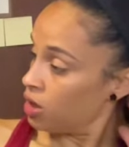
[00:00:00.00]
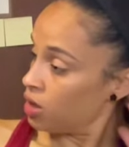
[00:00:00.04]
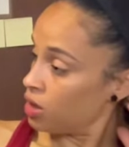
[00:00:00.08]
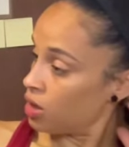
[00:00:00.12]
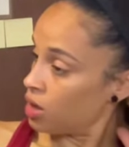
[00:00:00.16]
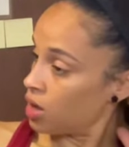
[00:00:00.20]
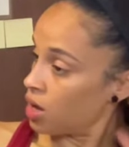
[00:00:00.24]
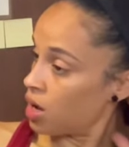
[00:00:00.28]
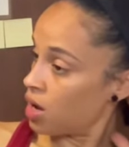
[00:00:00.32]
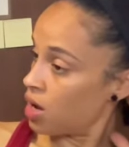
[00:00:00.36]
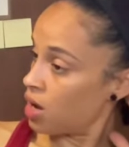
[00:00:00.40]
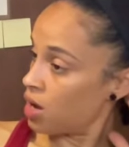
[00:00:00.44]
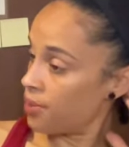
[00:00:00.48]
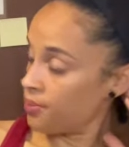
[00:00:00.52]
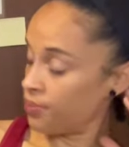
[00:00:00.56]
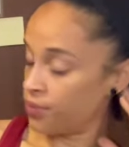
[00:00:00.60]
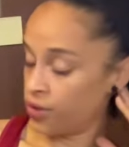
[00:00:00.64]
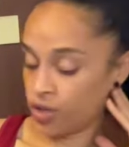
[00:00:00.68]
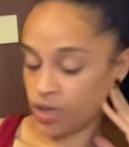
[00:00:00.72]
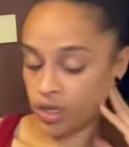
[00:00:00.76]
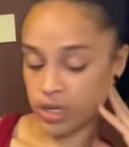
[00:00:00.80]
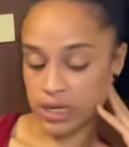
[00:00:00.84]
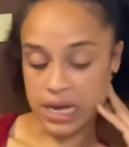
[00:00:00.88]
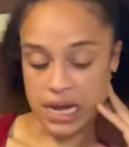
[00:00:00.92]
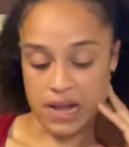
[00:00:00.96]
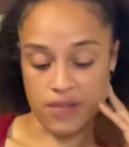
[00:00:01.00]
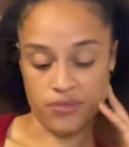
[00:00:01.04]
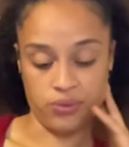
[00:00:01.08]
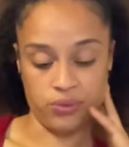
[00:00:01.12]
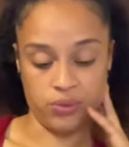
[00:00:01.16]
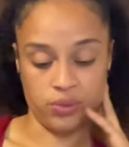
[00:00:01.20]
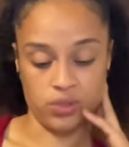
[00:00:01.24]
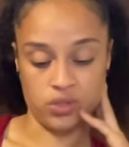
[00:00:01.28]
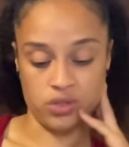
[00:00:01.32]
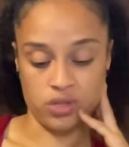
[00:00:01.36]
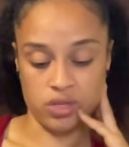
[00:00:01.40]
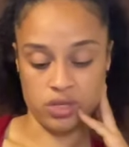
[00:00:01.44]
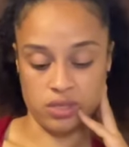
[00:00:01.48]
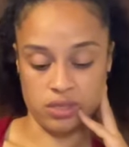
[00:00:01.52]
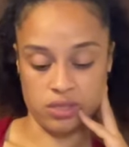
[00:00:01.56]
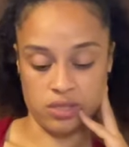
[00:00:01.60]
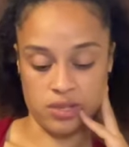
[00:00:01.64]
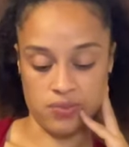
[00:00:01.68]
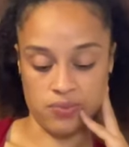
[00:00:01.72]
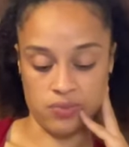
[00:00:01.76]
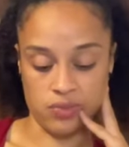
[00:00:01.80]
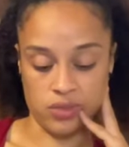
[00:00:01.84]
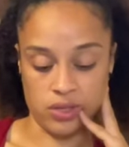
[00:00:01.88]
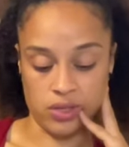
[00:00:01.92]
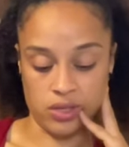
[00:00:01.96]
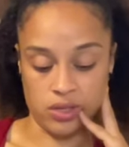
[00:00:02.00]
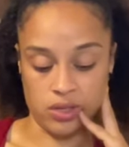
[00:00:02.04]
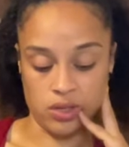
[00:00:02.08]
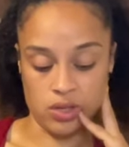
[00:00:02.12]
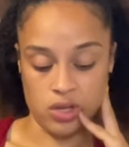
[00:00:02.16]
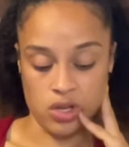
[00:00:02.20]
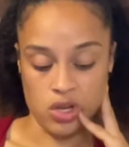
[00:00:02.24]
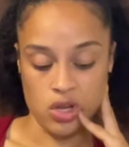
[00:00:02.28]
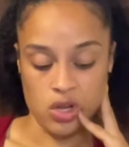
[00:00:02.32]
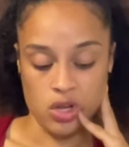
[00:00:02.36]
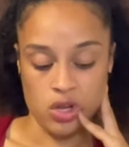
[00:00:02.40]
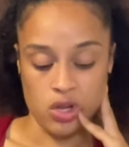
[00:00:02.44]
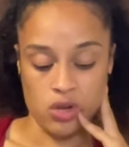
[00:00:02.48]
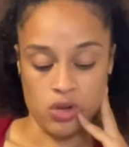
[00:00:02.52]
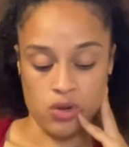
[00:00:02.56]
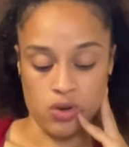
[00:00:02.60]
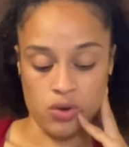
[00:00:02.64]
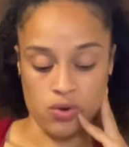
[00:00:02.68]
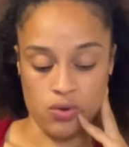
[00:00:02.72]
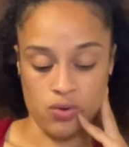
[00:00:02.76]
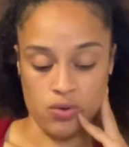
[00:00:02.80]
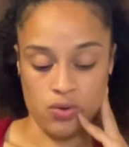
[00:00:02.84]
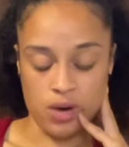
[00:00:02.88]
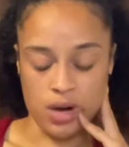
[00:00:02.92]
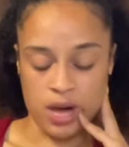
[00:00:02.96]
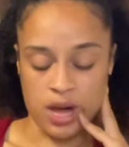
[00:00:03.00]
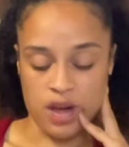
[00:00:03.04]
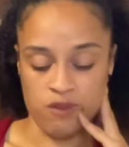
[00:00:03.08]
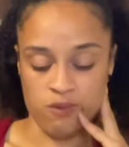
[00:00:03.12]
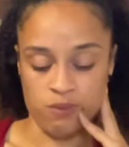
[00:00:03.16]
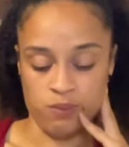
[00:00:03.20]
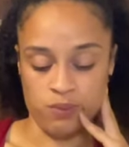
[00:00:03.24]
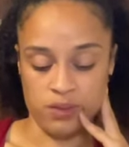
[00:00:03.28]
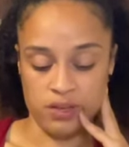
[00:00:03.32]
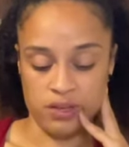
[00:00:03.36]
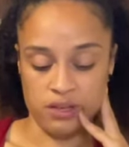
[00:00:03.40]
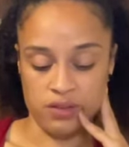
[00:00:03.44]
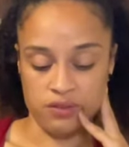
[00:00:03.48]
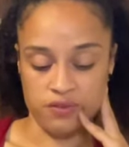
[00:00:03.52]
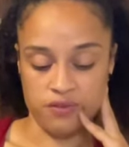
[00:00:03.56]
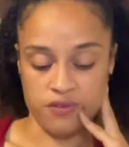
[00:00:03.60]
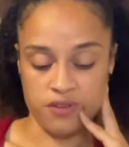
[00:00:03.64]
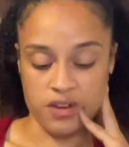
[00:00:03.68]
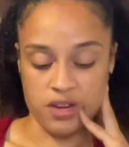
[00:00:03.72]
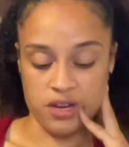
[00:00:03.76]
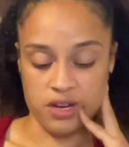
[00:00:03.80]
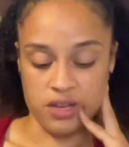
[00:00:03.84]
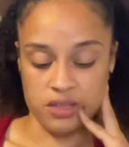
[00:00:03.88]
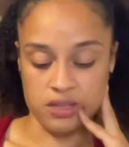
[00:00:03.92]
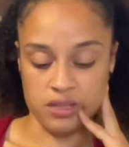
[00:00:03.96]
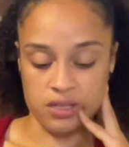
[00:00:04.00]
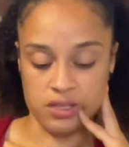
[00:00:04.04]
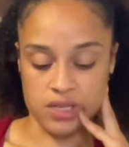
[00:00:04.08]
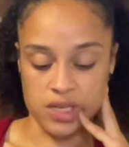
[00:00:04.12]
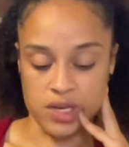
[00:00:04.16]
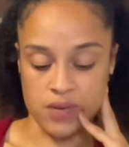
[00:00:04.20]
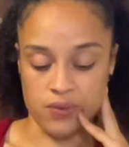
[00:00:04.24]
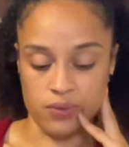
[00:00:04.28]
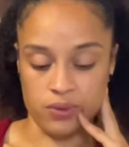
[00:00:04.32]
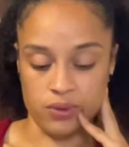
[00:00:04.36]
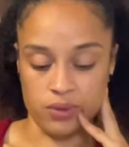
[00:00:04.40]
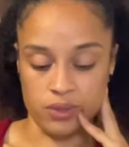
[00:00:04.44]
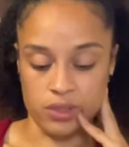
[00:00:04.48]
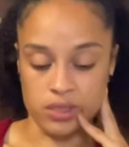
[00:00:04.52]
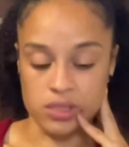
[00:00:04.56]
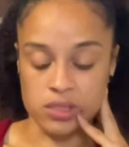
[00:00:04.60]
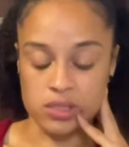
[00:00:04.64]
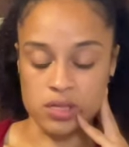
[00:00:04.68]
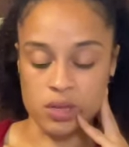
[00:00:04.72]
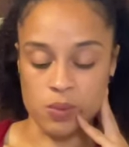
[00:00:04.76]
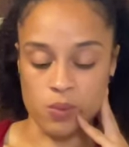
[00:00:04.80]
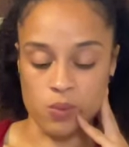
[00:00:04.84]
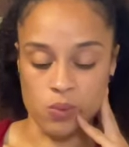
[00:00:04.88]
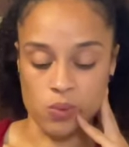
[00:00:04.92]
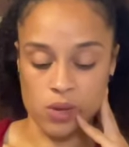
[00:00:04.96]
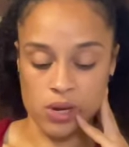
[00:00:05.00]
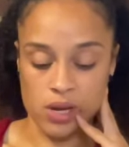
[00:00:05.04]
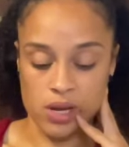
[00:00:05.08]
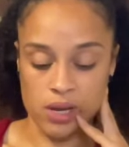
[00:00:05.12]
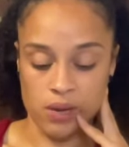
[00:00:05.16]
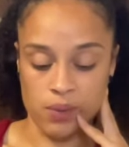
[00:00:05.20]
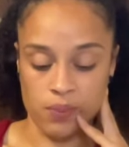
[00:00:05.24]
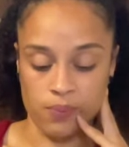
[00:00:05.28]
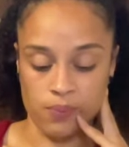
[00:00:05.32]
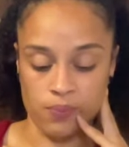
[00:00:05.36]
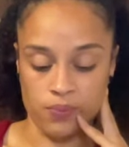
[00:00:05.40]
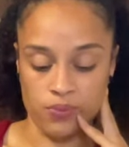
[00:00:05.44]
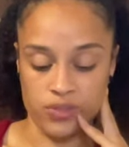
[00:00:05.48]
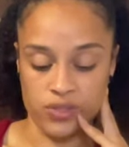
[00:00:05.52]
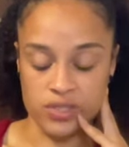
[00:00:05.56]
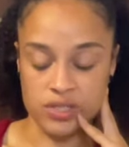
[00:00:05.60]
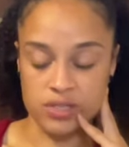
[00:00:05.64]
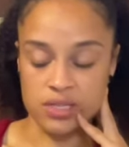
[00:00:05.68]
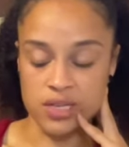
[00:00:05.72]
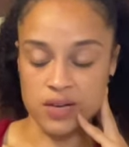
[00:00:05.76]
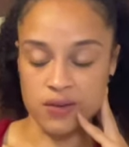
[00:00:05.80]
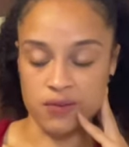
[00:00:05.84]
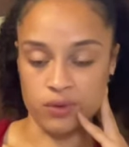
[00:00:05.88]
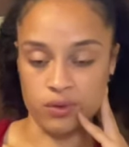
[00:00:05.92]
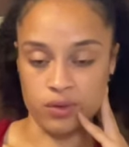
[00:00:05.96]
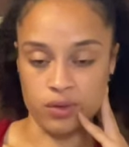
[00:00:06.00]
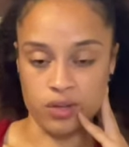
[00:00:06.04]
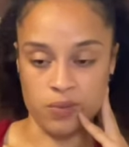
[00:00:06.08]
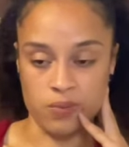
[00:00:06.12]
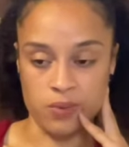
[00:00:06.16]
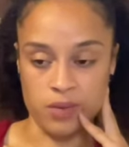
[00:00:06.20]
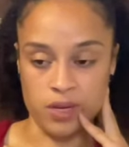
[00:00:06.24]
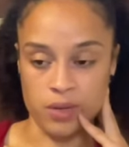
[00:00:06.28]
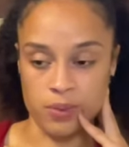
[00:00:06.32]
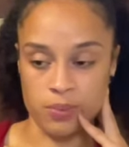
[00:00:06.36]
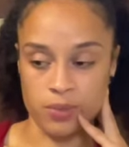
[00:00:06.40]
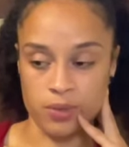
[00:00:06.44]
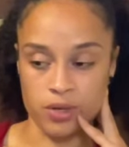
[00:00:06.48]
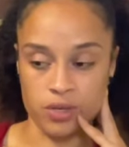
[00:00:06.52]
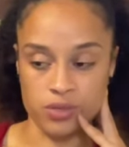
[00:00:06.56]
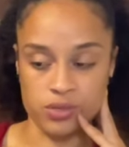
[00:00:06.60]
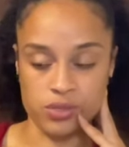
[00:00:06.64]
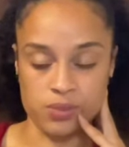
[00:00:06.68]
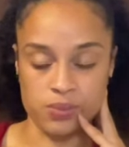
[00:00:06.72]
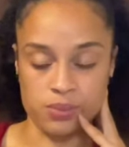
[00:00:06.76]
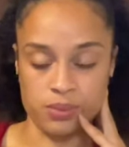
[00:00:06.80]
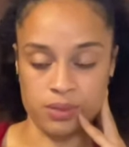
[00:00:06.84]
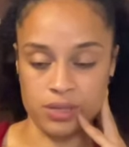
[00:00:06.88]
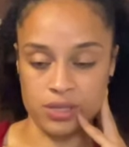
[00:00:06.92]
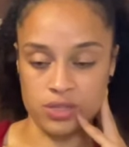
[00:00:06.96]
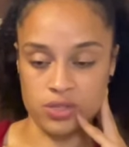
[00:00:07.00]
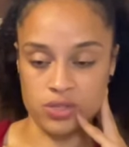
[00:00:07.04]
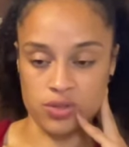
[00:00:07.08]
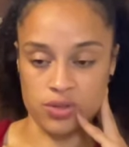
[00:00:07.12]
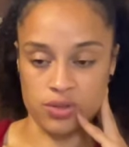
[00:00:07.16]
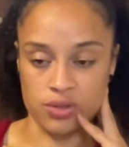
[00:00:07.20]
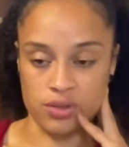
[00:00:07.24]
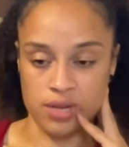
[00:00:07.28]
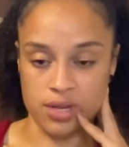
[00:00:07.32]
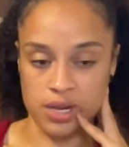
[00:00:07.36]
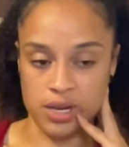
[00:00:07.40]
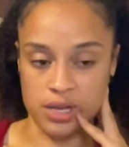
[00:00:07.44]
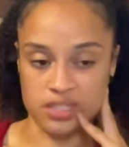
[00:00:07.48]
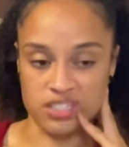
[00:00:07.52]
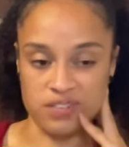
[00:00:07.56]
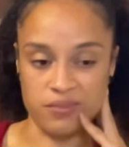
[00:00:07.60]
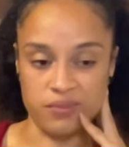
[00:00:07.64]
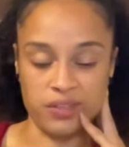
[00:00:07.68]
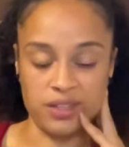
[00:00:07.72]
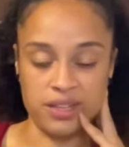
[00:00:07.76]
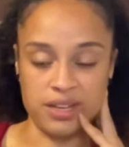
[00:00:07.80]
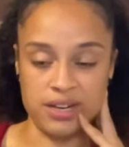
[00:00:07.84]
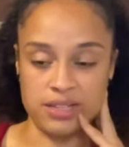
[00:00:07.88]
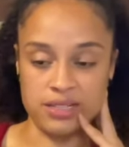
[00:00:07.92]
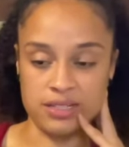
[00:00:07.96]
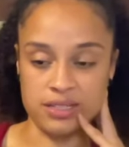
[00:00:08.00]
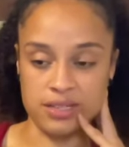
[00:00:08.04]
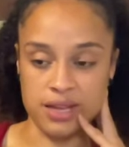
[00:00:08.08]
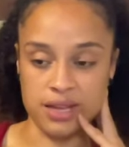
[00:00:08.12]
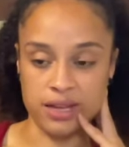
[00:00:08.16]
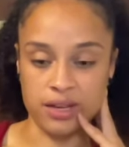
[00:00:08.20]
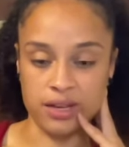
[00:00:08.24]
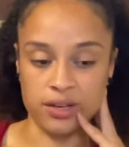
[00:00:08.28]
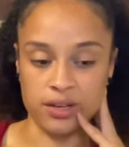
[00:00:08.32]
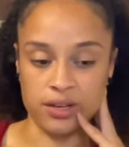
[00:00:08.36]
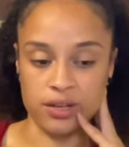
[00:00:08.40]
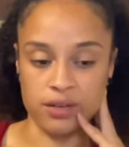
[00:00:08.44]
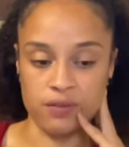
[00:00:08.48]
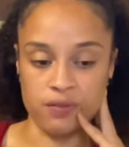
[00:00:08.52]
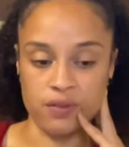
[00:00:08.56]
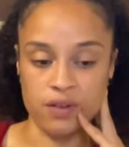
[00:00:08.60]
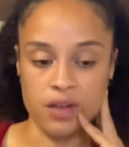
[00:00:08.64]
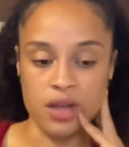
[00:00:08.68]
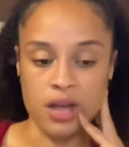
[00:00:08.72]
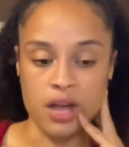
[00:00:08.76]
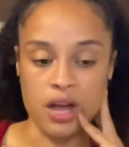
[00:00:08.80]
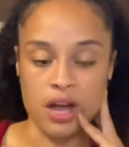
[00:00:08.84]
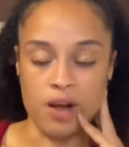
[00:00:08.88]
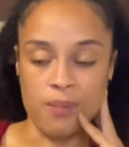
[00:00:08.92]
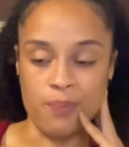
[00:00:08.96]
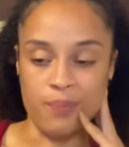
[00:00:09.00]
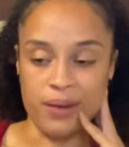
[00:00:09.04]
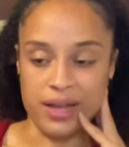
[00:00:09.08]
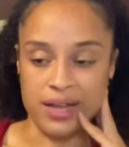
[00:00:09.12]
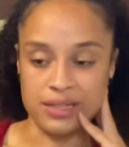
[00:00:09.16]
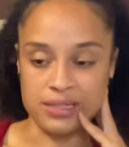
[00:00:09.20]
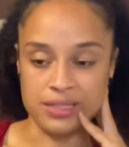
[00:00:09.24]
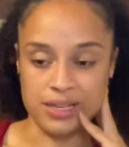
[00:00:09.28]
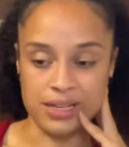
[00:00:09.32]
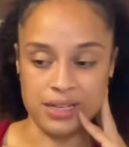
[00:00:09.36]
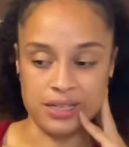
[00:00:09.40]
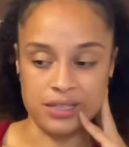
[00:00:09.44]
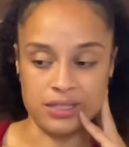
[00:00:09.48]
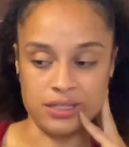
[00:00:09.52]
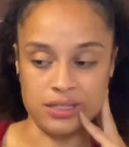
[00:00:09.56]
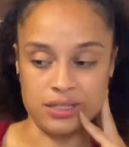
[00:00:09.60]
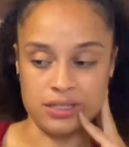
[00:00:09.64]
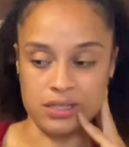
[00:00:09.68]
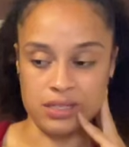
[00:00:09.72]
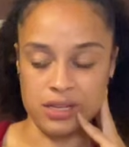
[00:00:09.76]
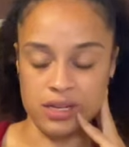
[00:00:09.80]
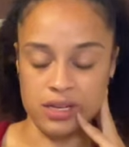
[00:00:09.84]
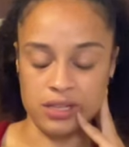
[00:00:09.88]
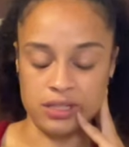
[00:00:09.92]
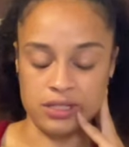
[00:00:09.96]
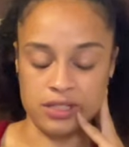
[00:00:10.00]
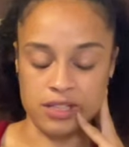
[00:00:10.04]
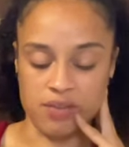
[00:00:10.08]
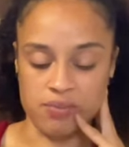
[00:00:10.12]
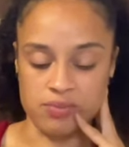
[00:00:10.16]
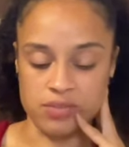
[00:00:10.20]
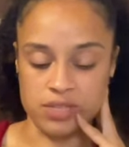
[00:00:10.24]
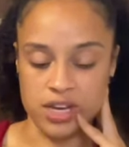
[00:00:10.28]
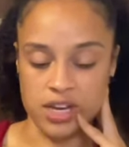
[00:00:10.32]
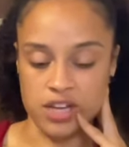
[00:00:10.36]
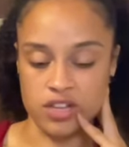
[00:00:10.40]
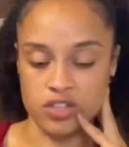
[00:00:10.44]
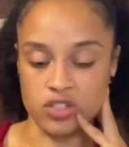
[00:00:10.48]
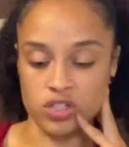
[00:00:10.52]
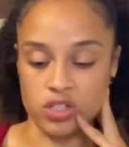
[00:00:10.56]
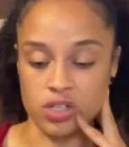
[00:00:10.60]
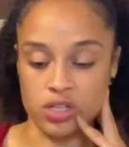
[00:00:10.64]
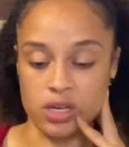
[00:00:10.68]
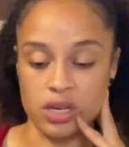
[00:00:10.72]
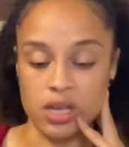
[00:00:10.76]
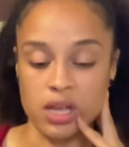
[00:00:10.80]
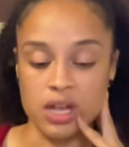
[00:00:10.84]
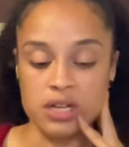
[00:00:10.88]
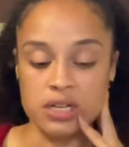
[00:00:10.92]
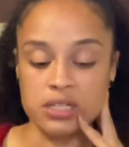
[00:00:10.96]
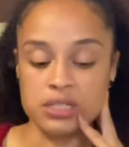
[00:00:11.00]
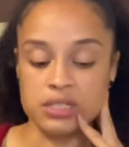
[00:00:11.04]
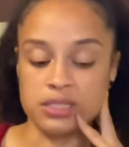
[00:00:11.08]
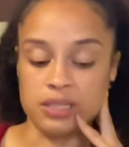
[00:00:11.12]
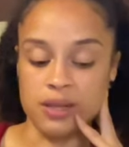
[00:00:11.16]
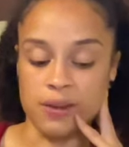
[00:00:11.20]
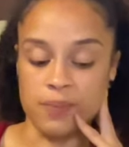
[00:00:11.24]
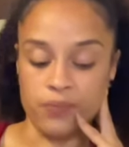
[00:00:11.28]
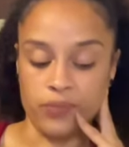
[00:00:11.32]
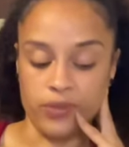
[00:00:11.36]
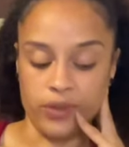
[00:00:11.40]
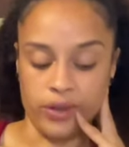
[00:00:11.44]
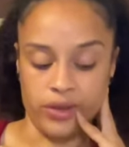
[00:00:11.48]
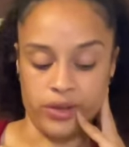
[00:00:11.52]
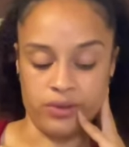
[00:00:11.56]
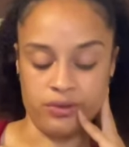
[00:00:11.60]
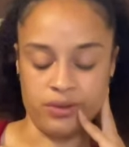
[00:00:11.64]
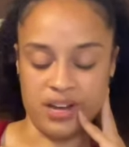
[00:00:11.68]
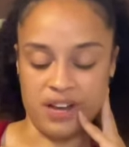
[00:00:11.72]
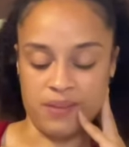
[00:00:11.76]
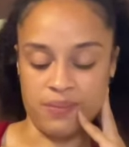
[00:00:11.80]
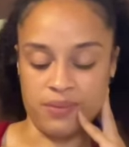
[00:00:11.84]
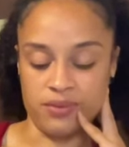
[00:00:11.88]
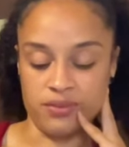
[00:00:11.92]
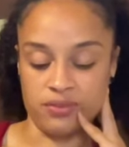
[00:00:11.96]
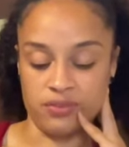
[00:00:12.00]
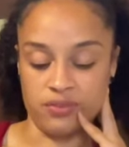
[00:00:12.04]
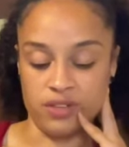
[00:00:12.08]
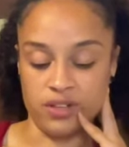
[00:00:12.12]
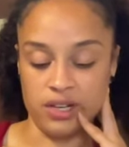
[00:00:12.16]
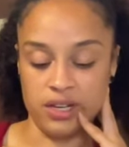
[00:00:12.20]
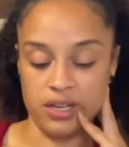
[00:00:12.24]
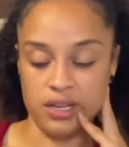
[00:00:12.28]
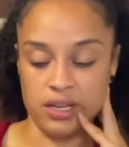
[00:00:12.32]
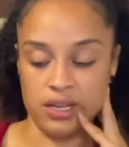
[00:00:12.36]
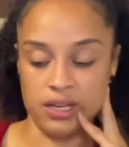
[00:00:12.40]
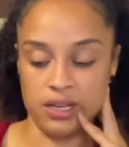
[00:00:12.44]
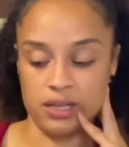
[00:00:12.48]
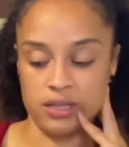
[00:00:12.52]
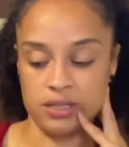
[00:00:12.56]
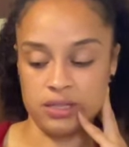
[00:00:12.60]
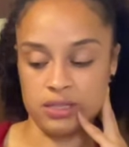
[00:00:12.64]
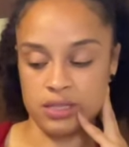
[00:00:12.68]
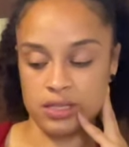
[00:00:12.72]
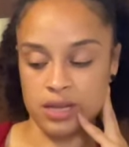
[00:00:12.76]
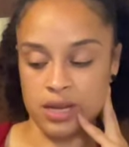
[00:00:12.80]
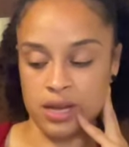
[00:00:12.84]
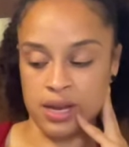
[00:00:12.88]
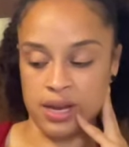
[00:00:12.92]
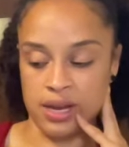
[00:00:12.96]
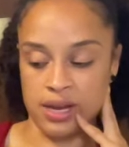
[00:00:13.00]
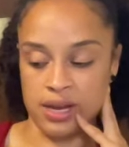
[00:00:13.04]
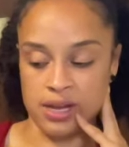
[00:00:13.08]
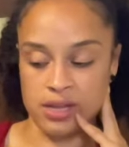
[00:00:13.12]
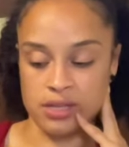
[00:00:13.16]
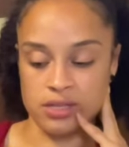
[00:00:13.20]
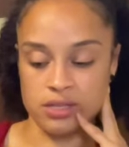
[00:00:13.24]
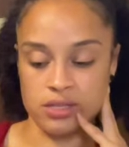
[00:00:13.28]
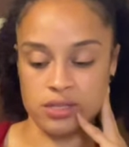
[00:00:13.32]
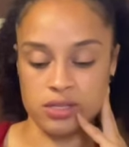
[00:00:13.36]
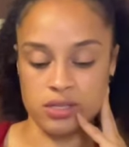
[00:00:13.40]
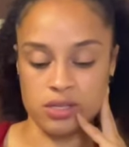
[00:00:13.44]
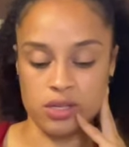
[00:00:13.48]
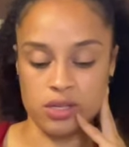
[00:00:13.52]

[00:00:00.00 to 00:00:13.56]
Um, you're gonna have to address something you have been feeding the devil in some way. This devil could be a person, place, or thing. Something that is negative, a bad tendency, a temptation, something. You have been feeding it and